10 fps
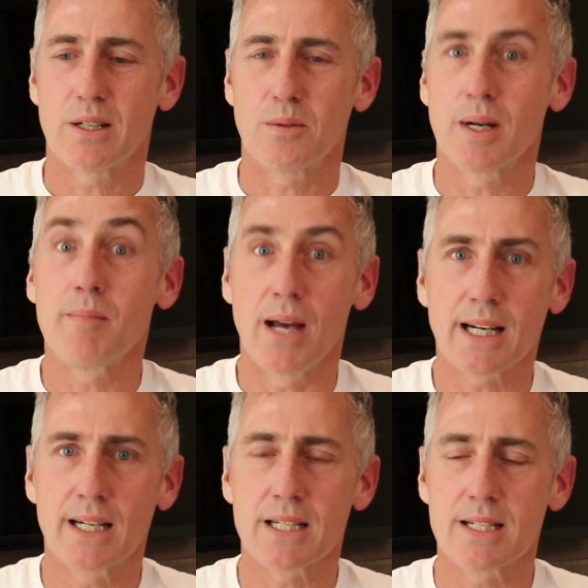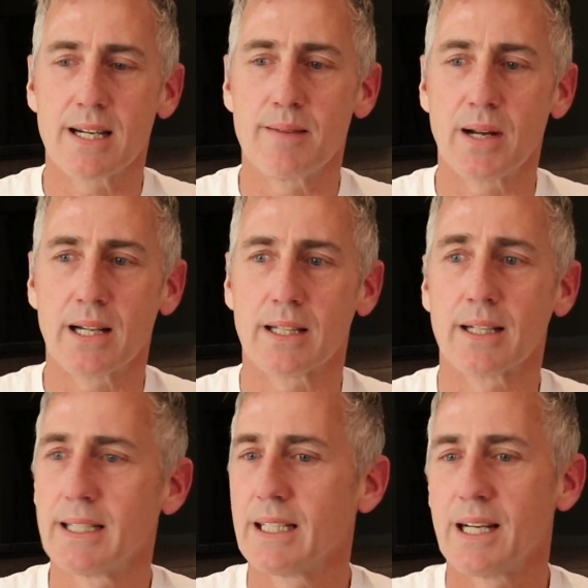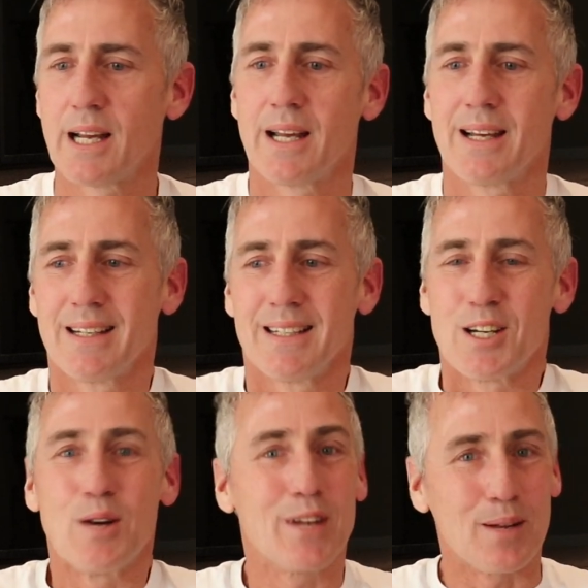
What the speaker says: When I'm back next time, hopefully